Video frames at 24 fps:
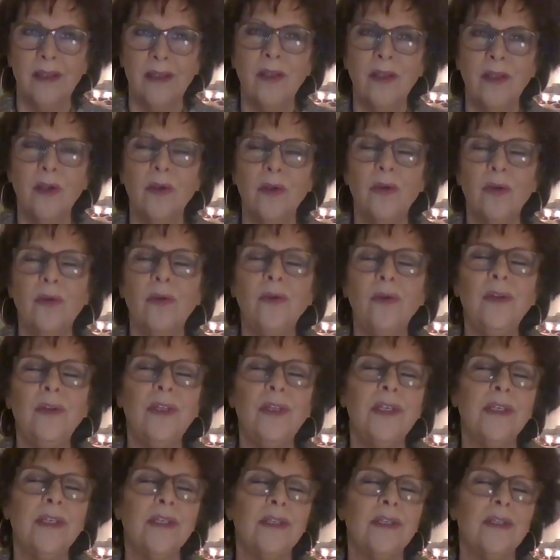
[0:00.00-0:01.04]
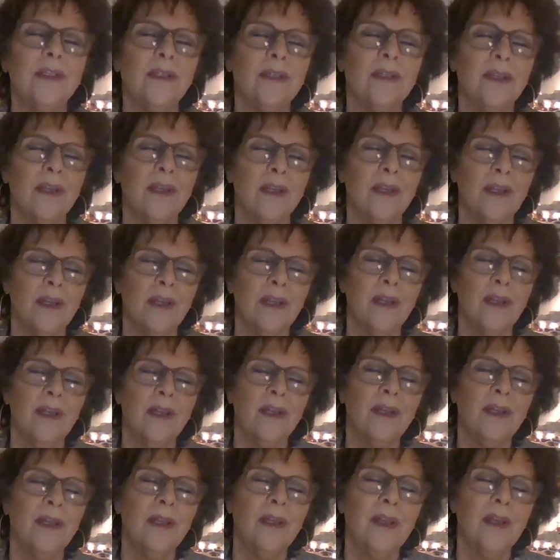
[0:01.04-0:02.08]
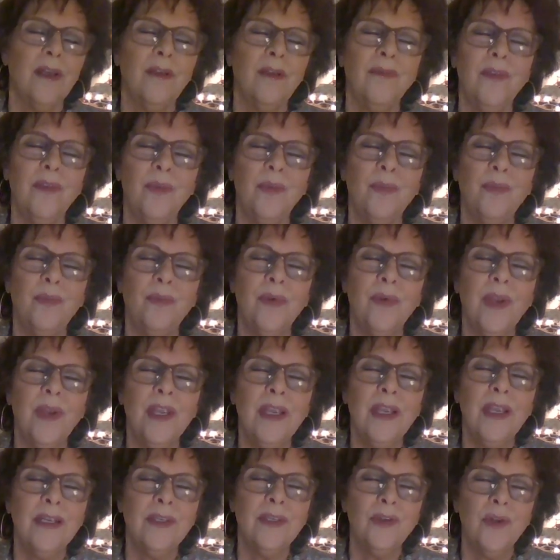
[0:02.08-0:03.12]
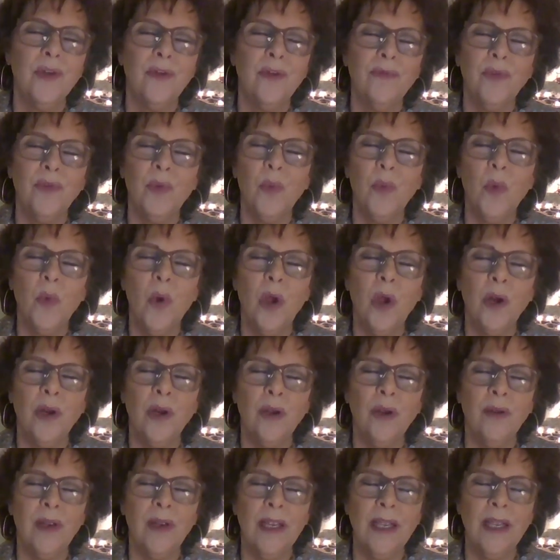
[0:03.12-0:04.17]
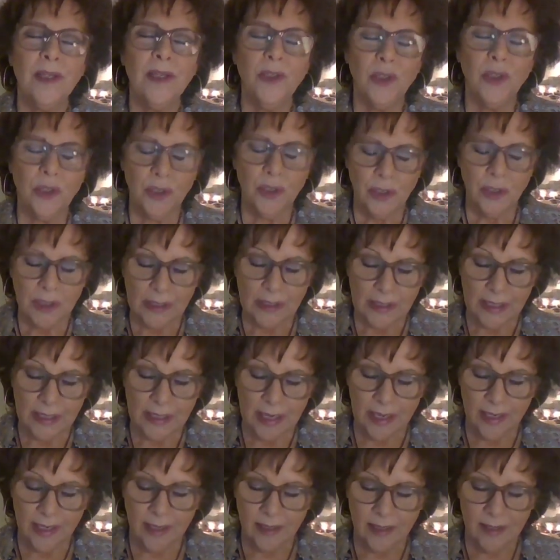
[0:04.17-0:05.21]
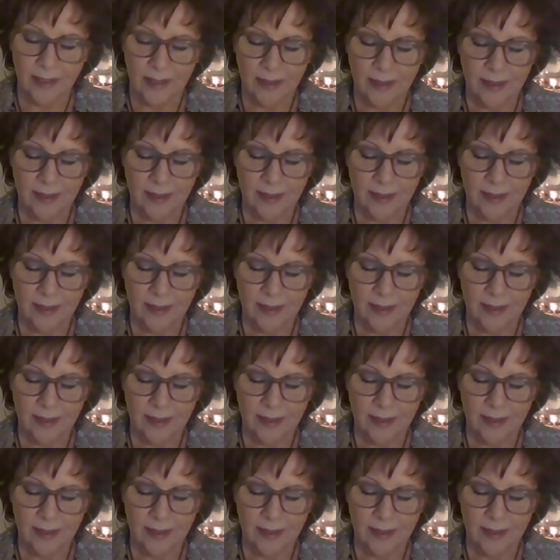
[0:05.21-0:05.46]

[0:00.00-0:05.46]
The coolness of the breeze off the water against your skin.